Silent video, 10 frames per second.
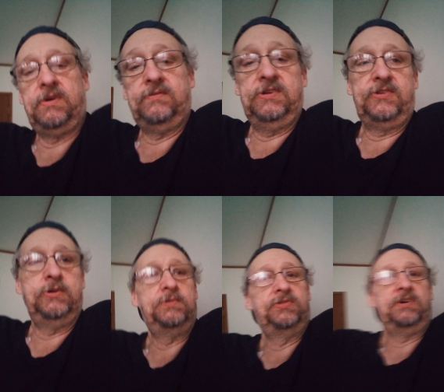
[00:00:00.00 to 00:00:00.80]
on the
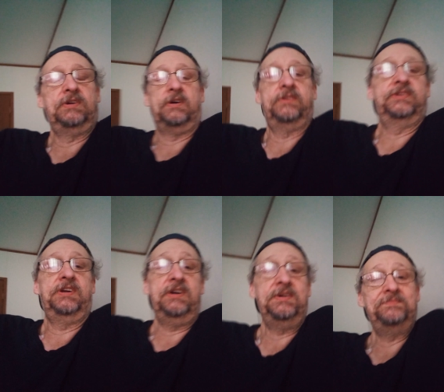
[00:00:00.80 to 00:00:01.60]
game.
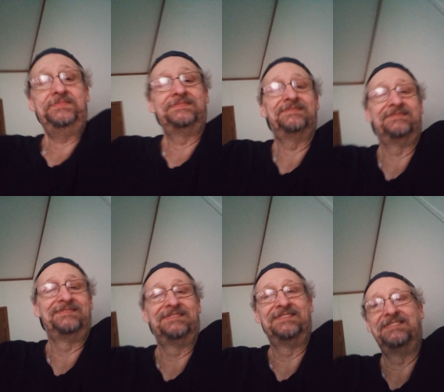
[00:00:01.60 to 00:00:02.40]
Obviously,
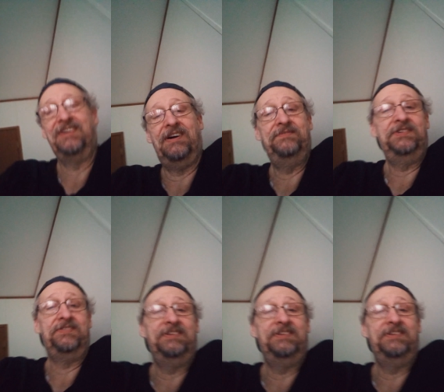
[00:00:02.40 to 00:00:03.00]
that doesn't help.